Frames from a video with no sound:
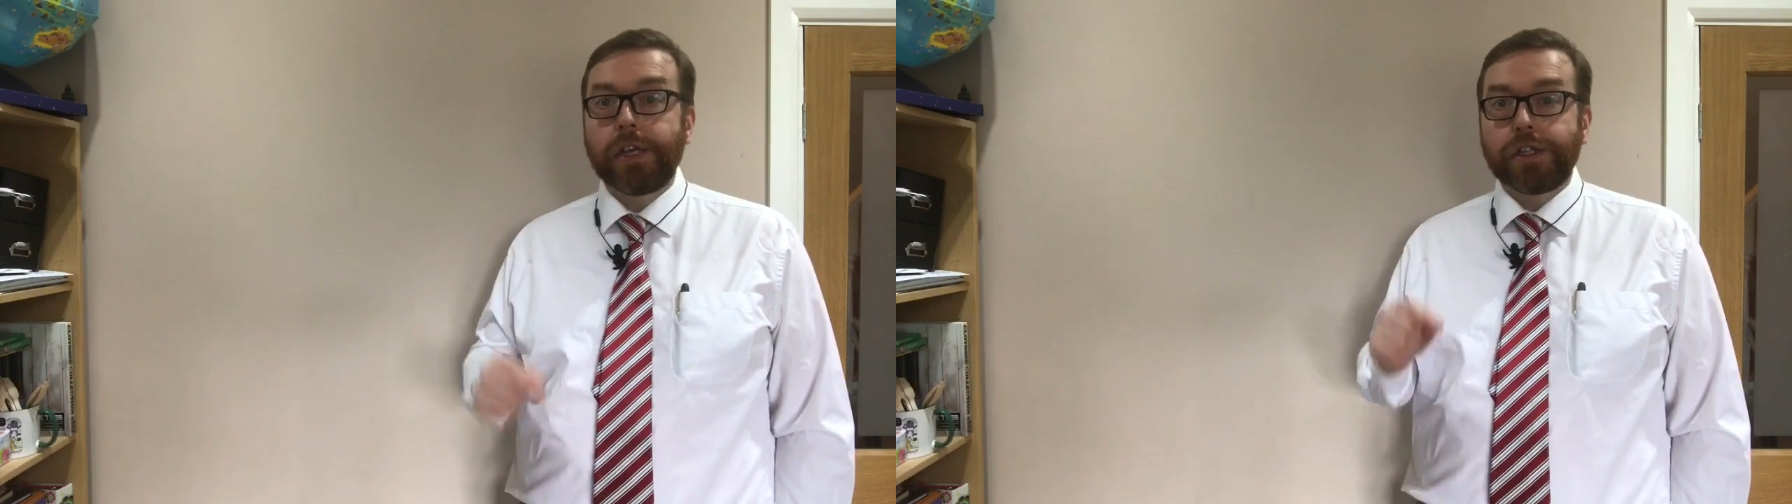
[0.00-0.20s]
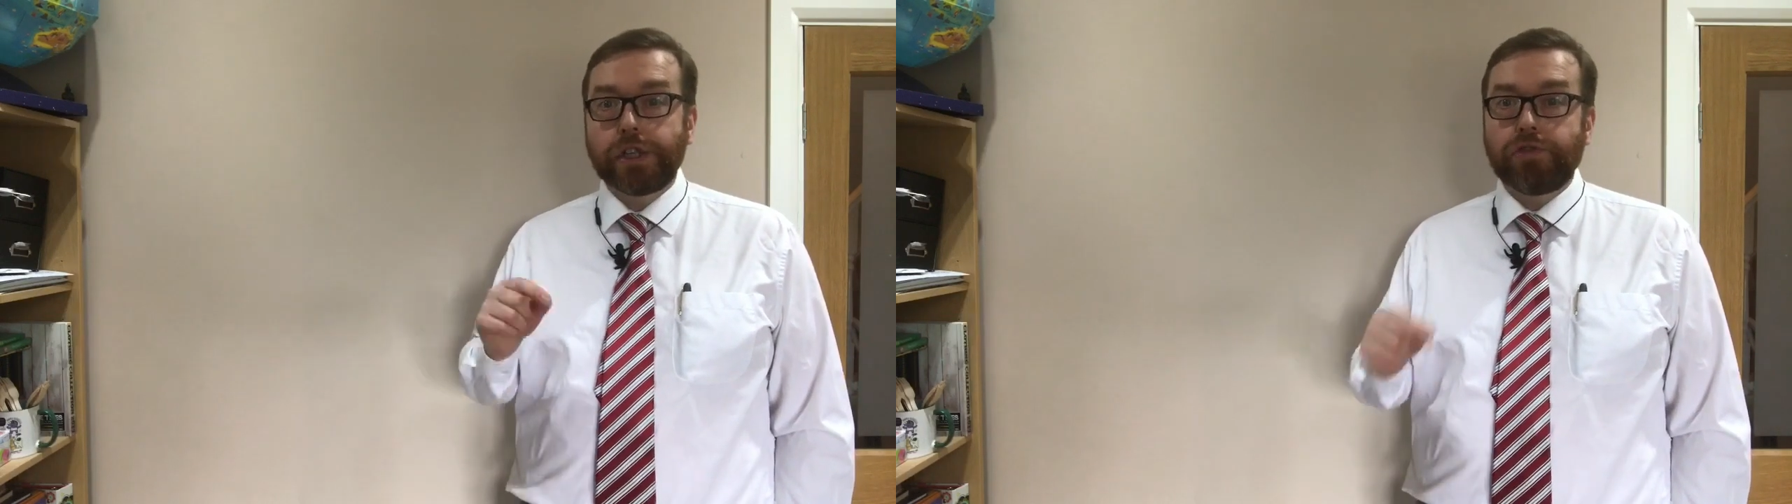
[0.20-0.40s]

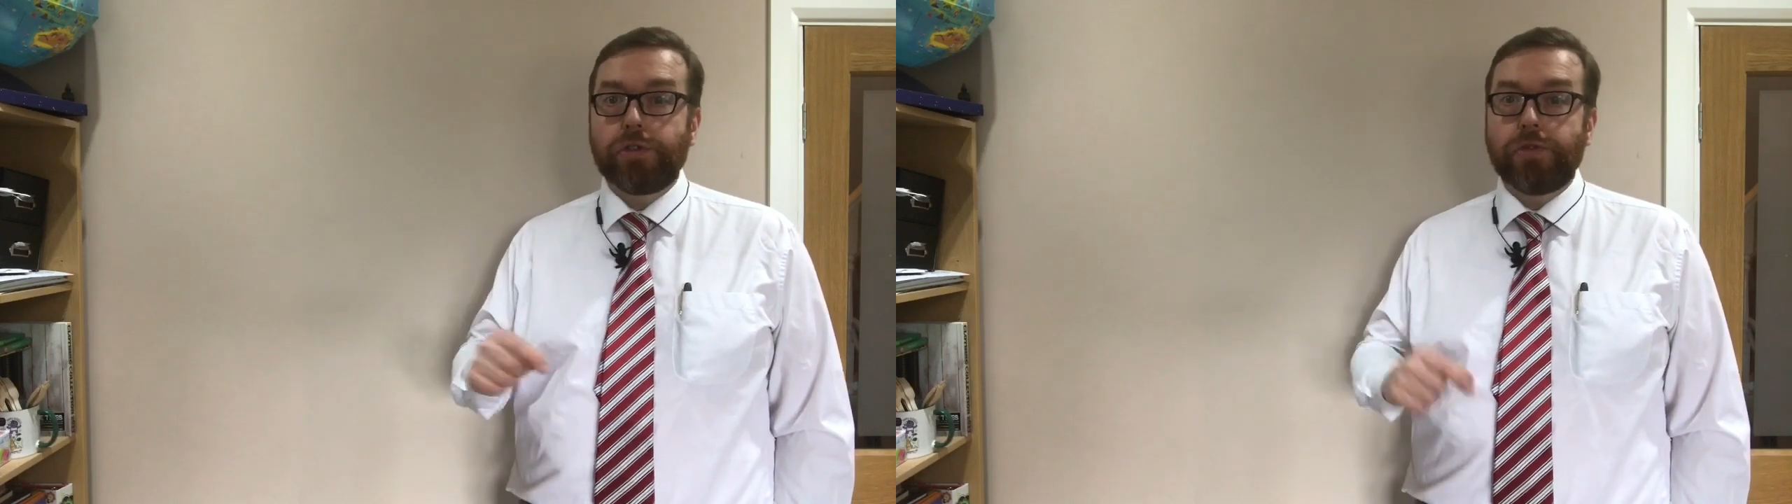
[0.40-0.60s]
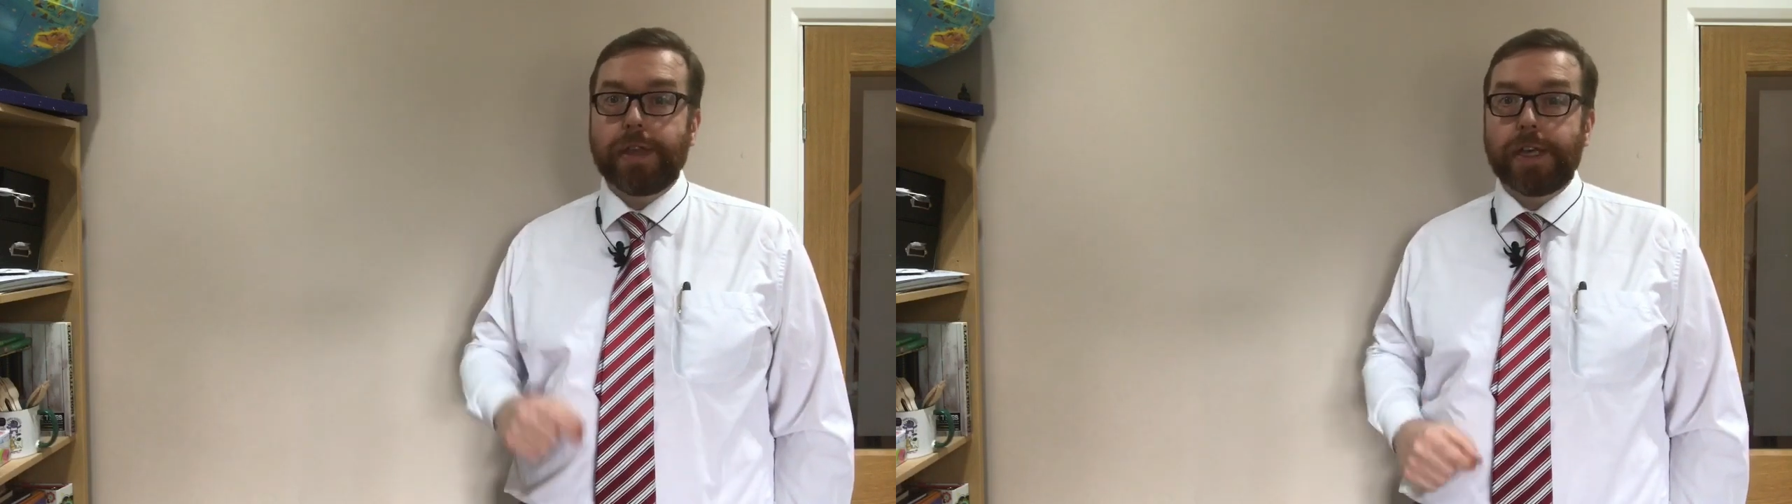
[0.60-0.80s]
to
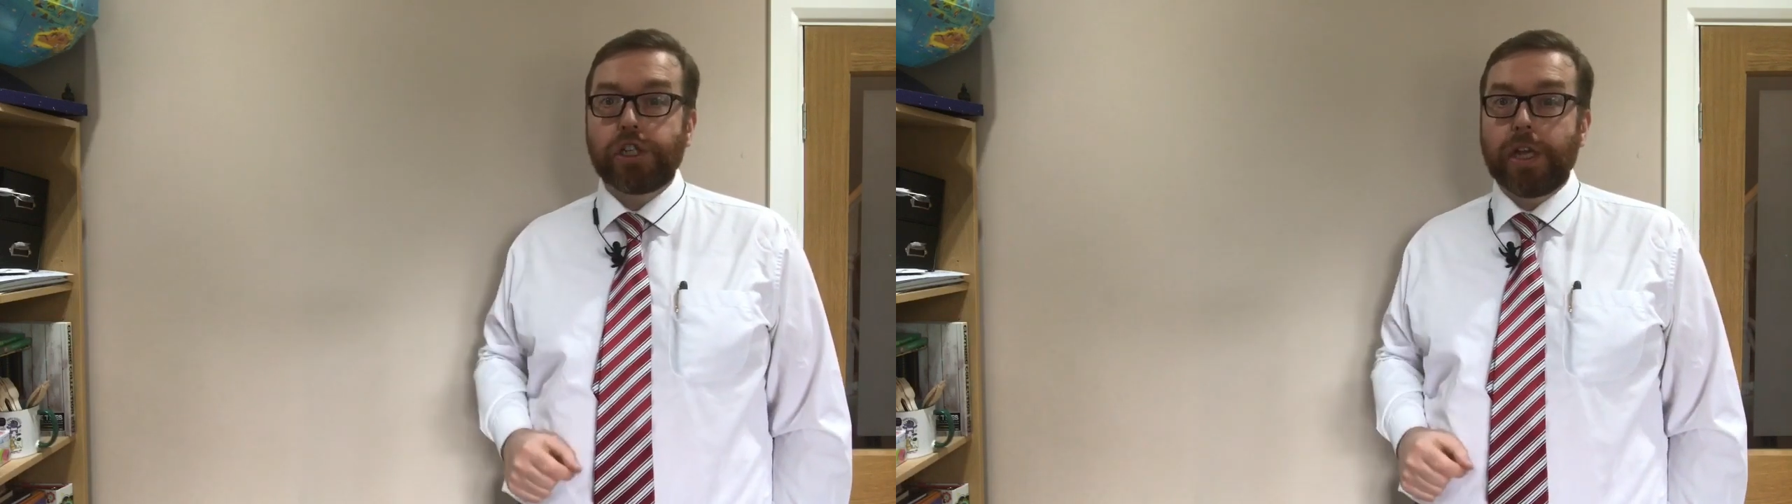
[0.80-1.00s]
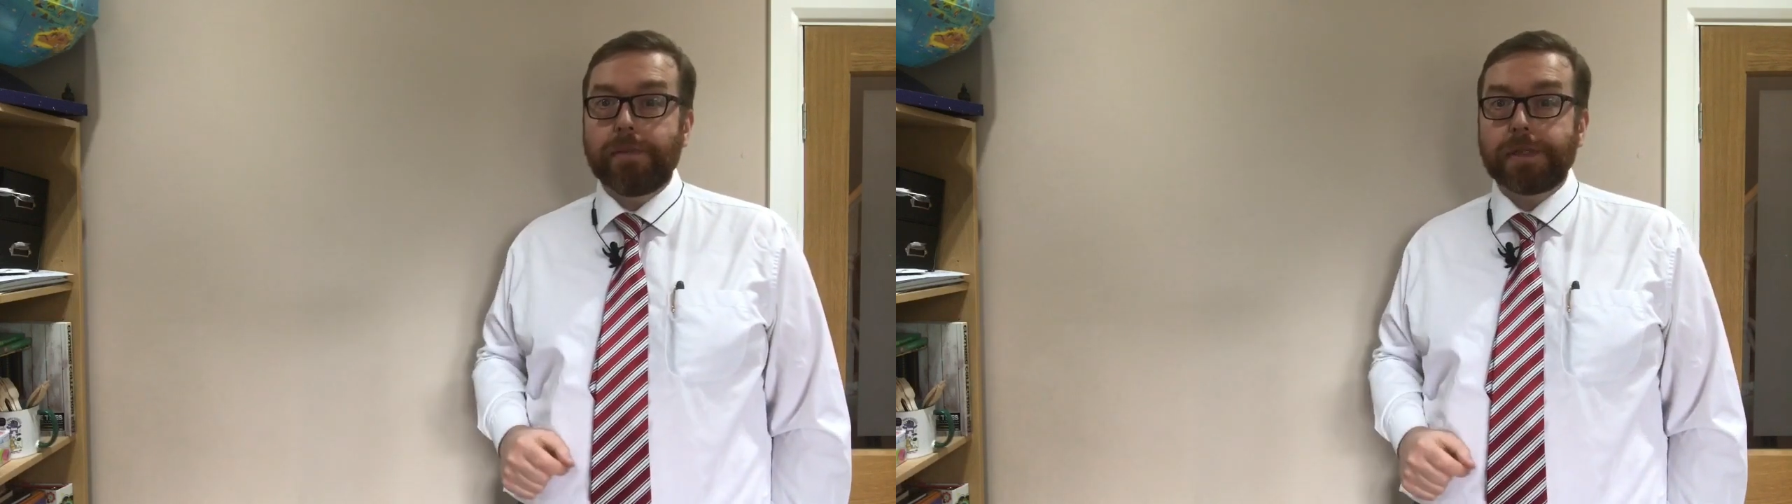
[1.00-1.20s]
crew their
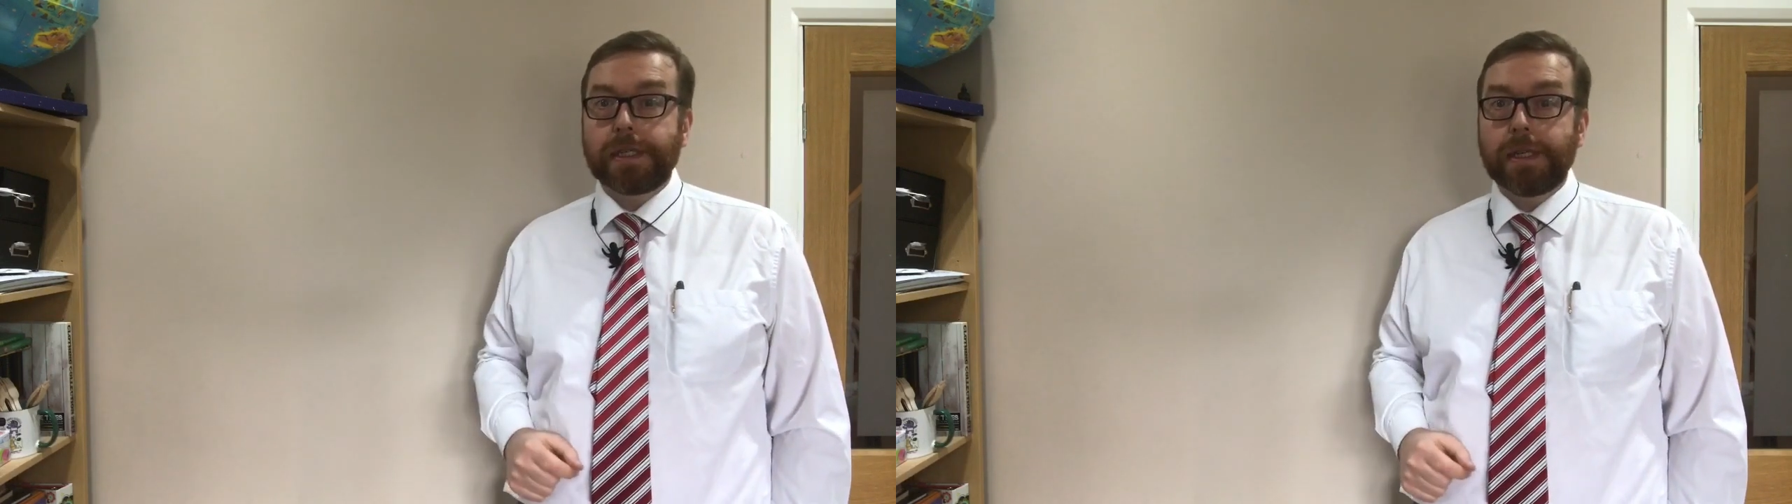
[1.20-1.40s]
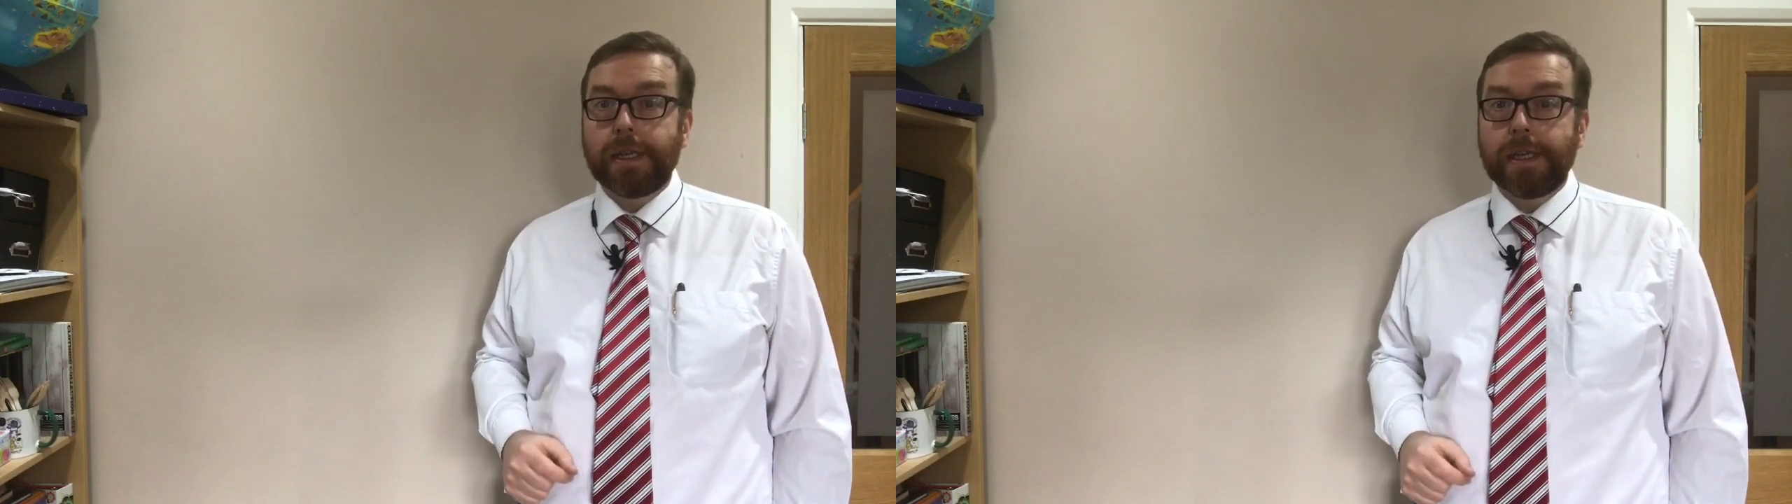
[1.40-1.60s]
ships.